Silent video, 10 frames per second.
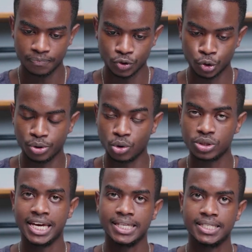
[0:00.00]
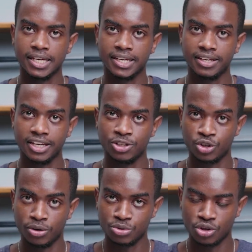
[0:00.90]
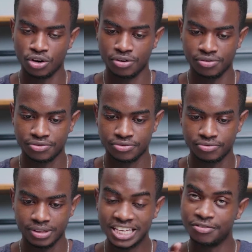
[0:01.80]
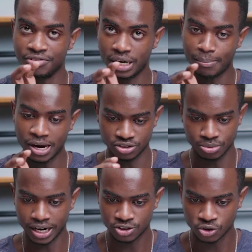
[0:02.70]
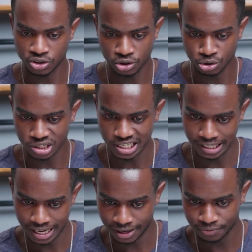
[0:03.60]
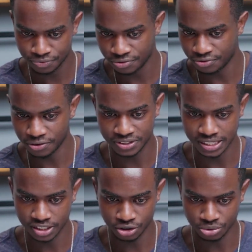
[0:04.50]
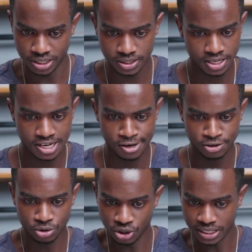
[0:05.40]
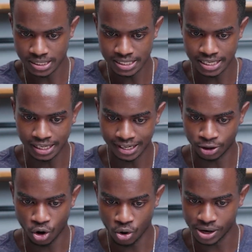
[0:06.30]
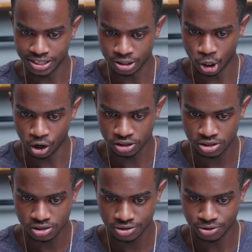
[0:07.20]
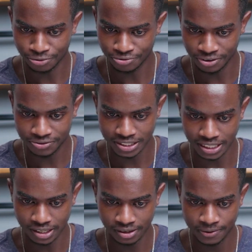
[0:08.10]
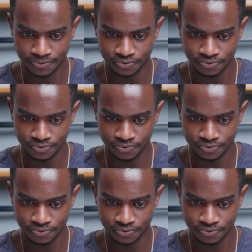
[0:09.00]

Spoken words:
you'll be rotating in terms of even amounts, right? So it's usually like 15 degrees. So you can see it always locks to 15